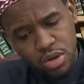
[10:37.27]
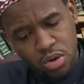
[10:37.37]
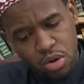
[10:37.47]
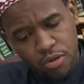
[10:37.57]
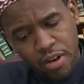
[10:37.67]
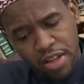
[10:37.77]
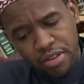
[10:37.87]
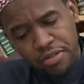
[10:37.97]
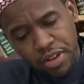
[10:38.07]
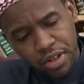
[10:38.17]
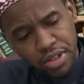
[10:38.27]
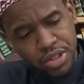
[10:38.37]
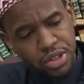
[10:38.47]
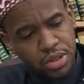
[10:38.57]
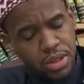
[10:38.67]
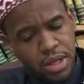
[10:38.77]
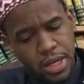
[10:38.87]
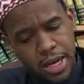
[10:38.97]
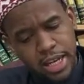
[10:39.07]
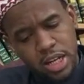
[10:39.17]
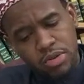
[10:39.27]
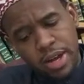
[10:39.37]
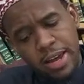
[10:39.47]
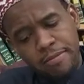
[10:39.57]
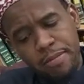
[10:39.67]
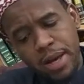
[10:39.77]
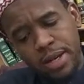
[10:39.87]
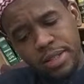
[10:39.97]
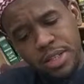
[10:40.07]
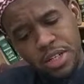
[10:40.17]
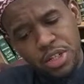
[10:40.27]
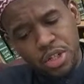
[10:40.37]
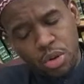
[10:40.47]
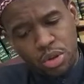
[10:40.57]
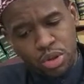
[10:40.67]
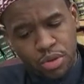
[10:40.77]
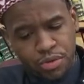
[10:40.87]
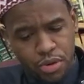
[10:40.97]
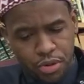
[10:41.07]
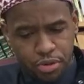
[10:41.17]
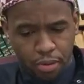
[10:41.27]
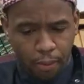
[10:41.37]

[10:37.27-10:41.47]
or father figures and they crave male attention, so on and so forth.